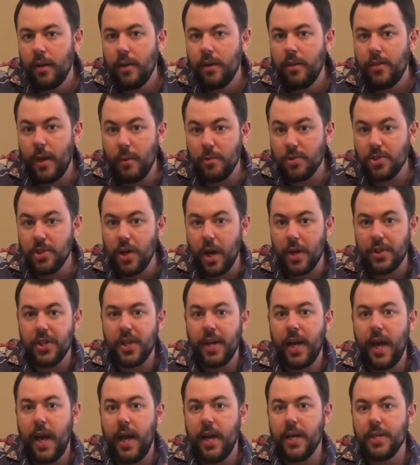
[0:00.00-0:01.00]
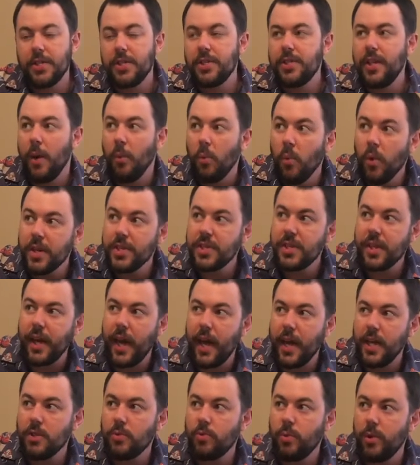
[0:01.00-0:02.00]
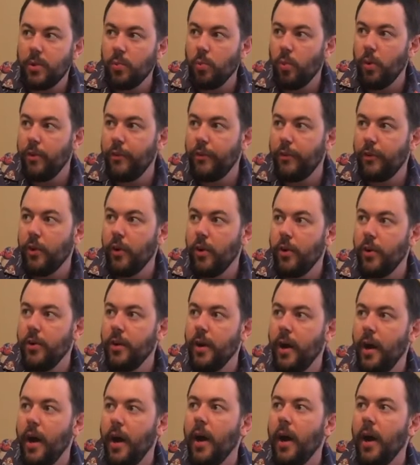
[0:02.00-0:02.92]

That was not the case. That was the case with Woodford